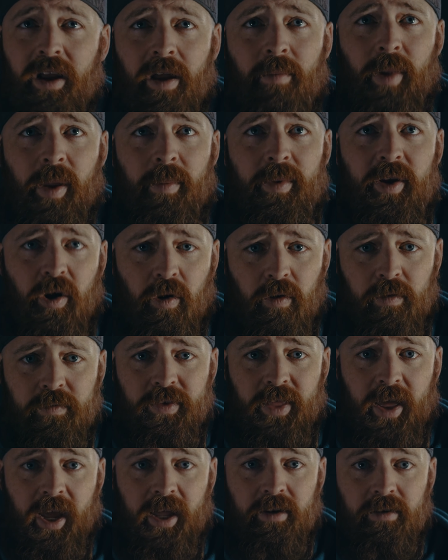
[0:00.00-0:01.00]
Maybe you're going for
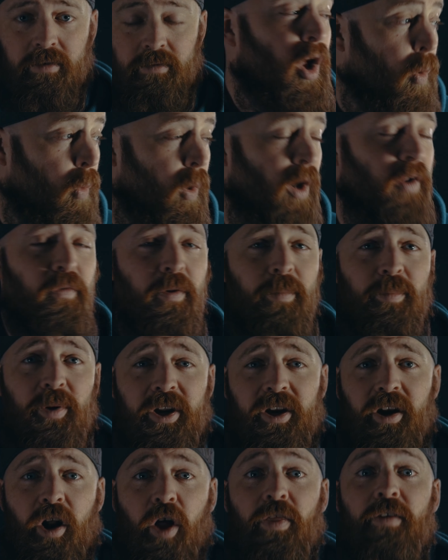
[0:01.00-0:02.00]
that. What if we put
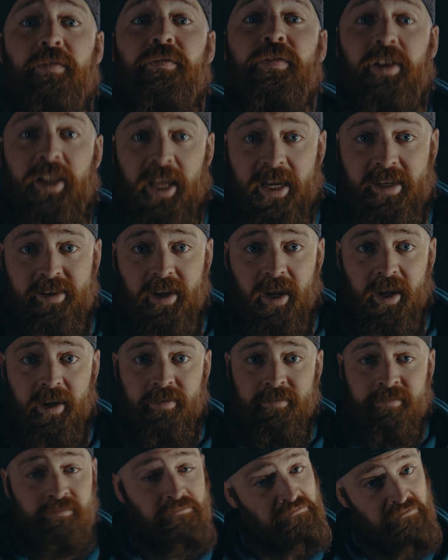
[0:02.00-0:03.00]
it on the fill light side?
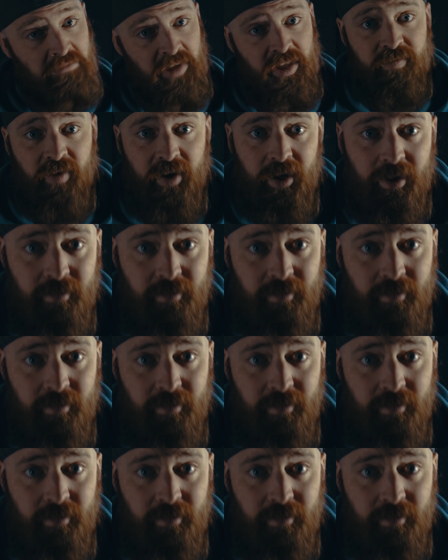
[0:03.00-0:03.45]
Let's find